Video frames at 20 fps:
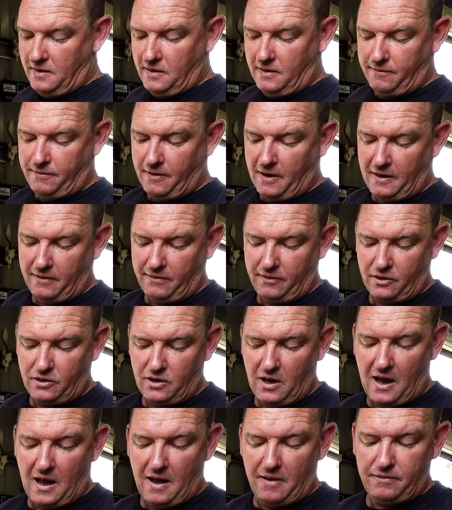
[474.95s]
front of the
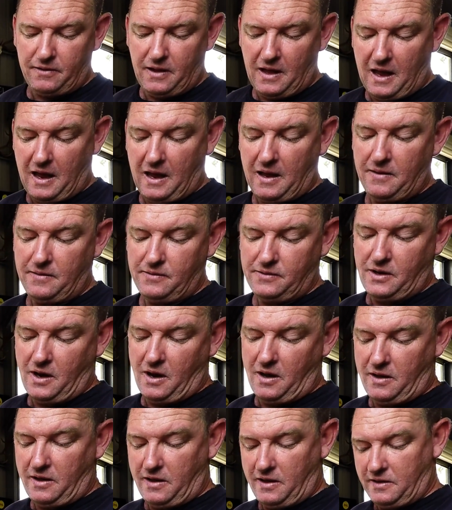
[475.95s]
shaft there,
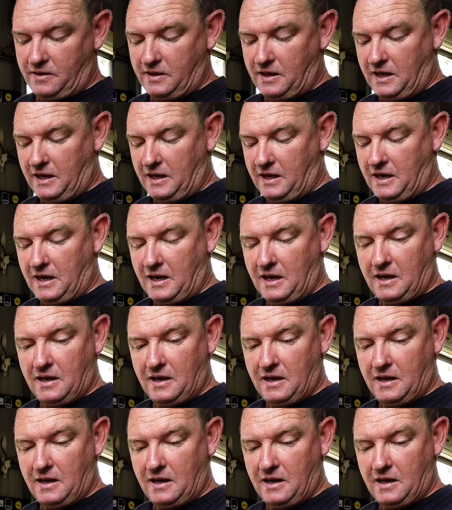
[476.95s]
so that the